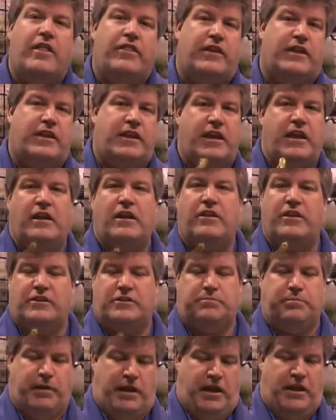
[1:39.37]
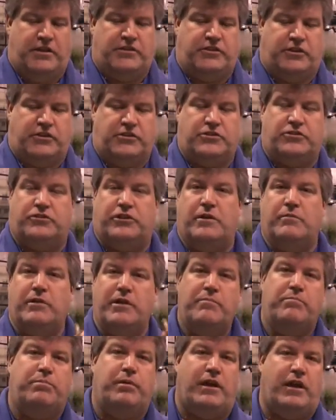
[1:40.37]
The key to this bait is
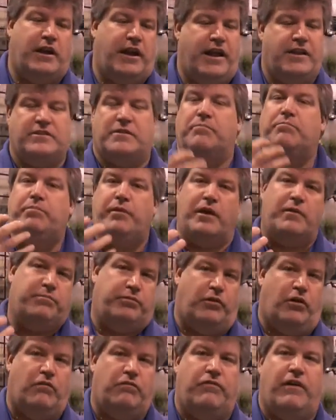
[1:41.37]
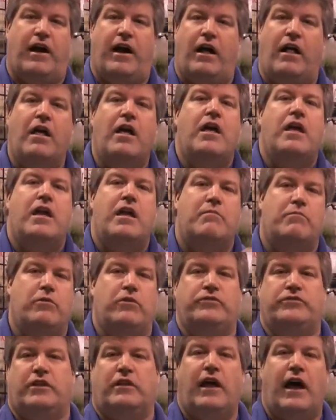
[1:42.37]
extremely big and has a big profile. It
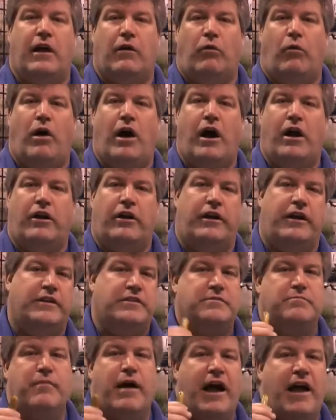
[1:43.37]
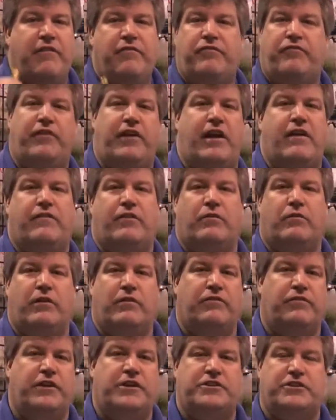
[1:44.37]
moves a lot of water. It's my favorite
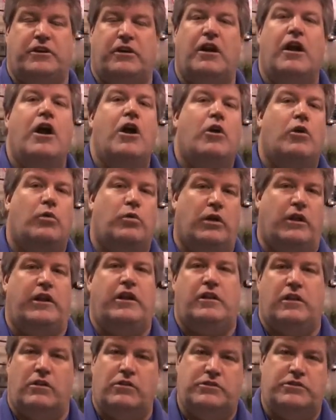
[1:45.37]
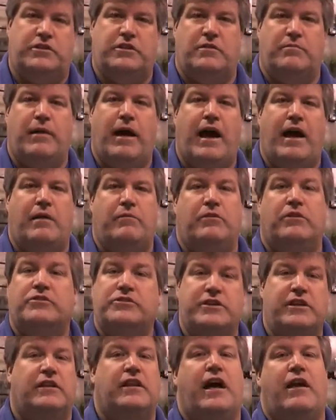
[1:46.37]
when fish are really close to the bottom. You'll
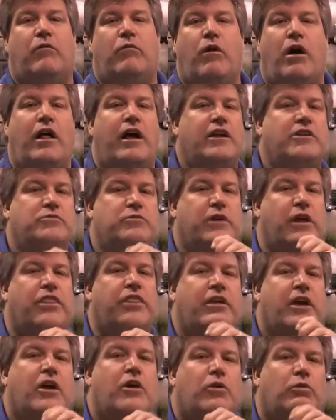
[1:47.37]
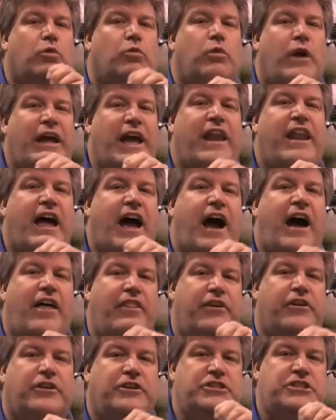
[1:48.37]
see a lot of walleyes with red
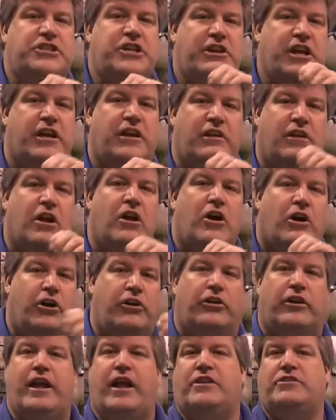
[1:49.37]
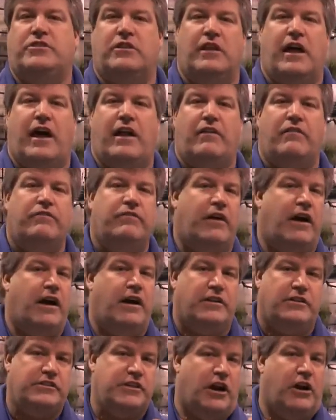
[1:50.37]
on their chin, or you'll catch a lot
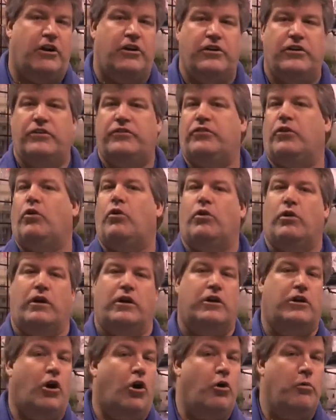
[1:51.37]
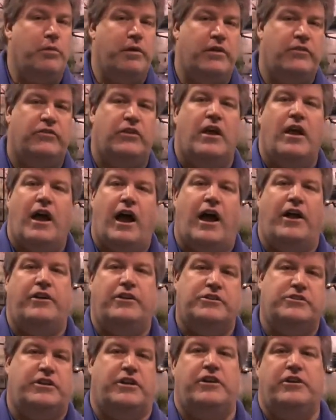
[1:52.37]
of darters or gobies on
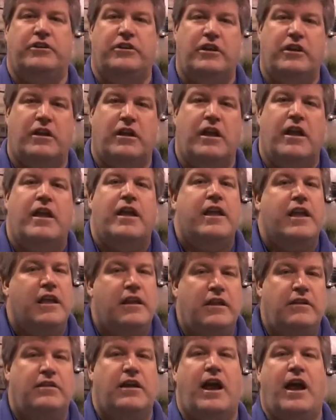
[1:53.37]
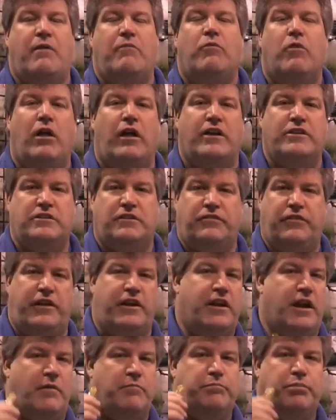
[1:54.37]
your stinger hook. Anytime walleyes are
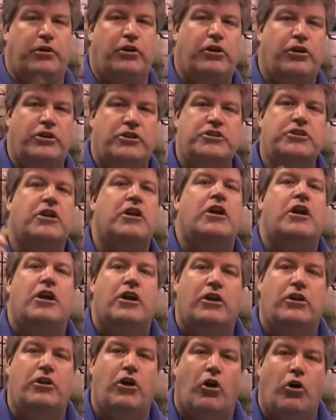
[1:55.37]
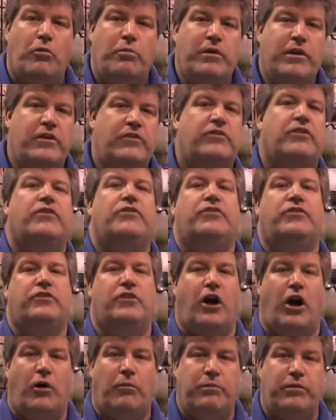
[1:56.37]
feeding on perch, gobies,
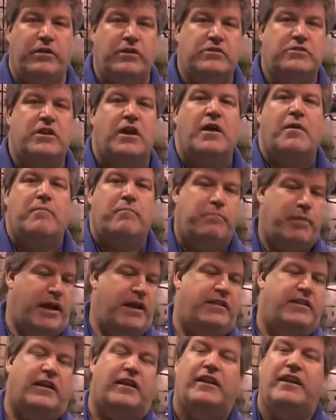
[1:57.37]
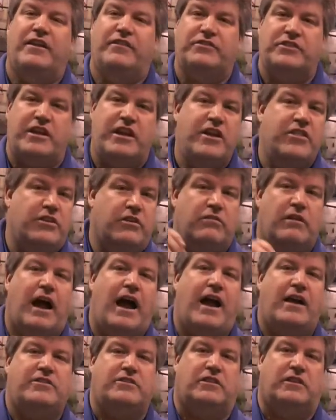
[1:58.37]
sculpins, bait that lives in the
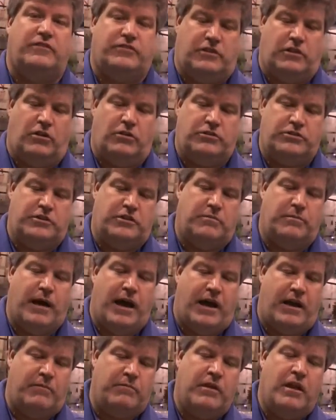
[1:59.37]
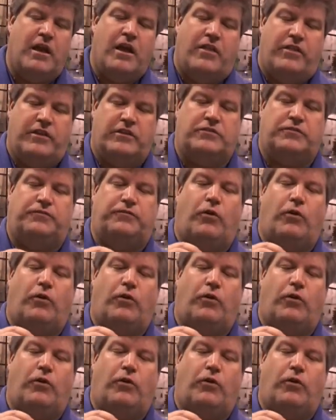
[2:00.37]
rocks and lives close to the bottom, this